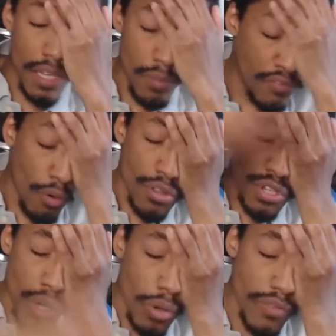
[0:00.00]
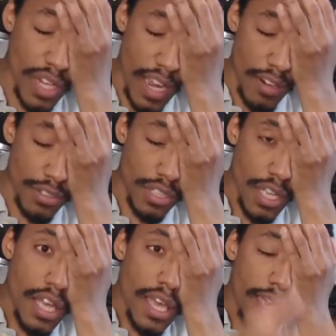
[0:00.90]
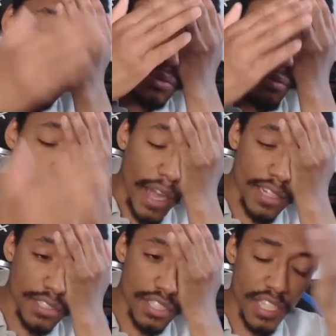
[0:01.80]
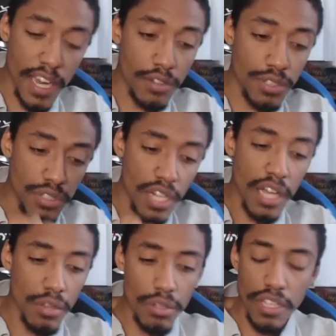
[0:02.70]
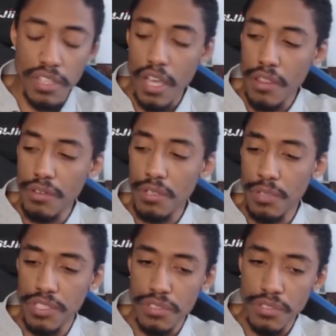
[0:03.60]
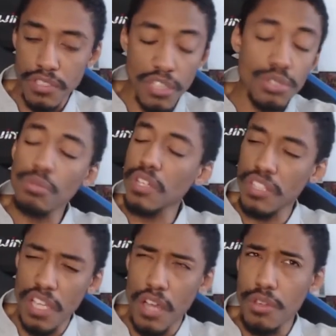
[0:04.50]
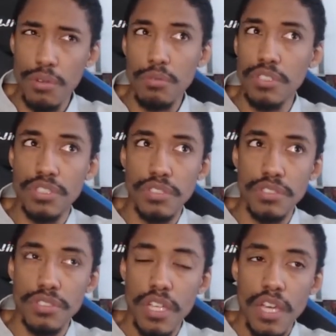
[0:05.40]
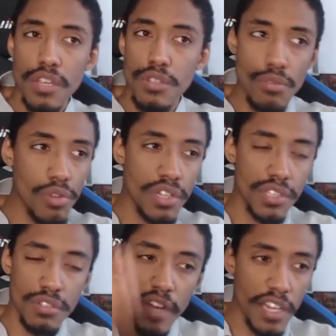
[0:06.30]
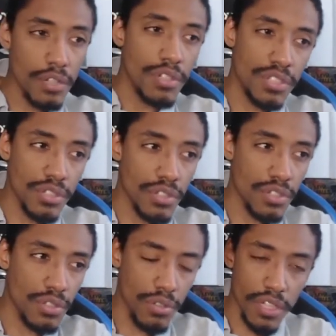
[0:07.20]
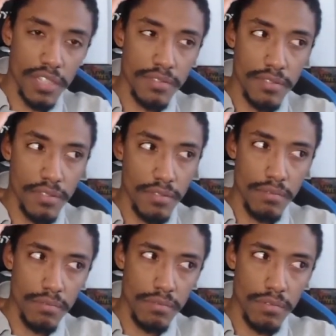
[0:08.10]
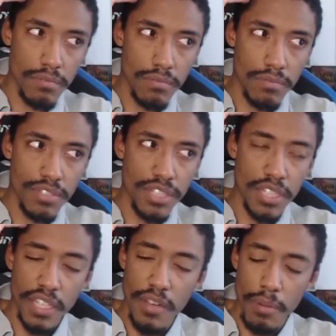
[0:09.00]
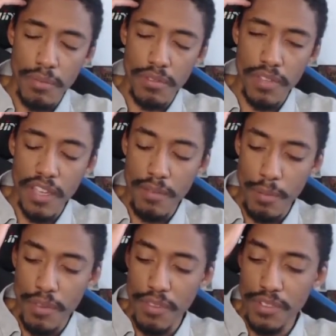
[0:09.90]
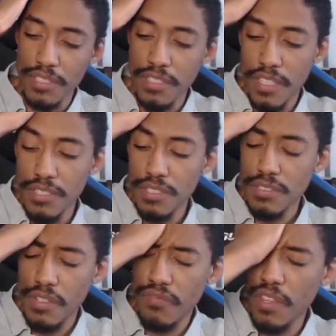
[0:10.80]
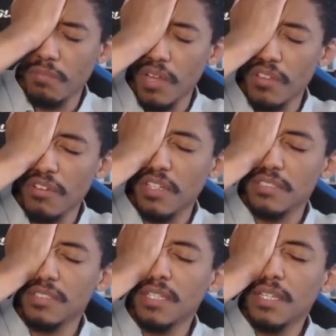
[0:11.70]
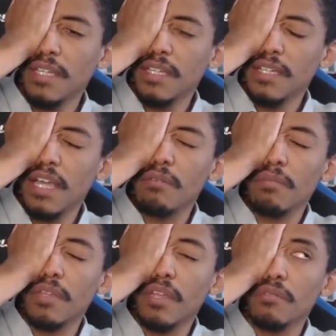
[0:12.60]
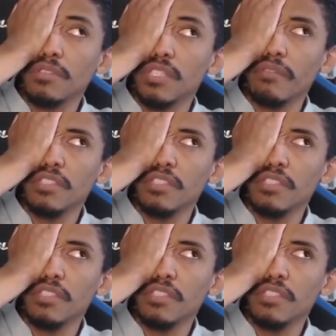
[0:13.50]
before the show even aired, is why does this character not look like the other Inquisitors? Because you look at the other Inquisitors, you look at the Grand Inquisitor, you look at... shit, I can't remember the other designations. Is the fifth brother and I can't remember the other one, seventh